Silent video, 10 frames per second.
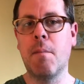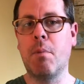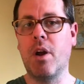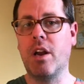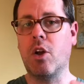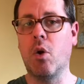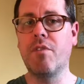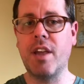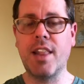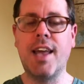But in Cole
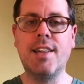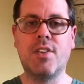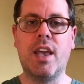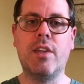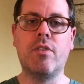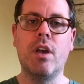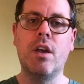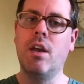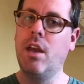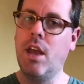Van Lanen's case,
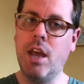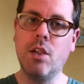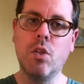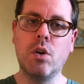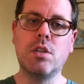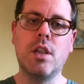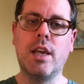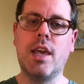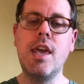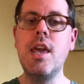it looked
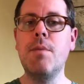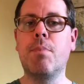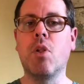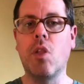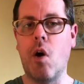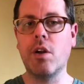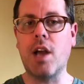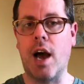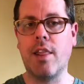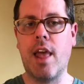like he belonged
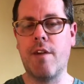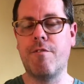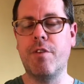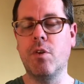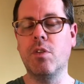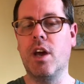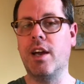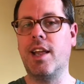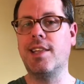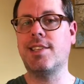on that field
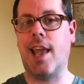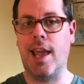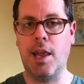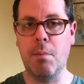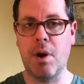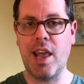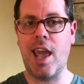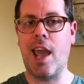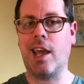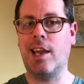against
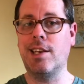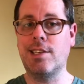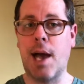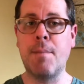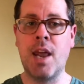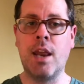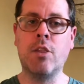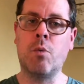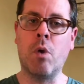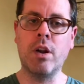anybody and can dominate
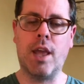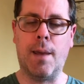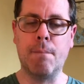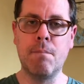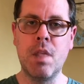in the run game.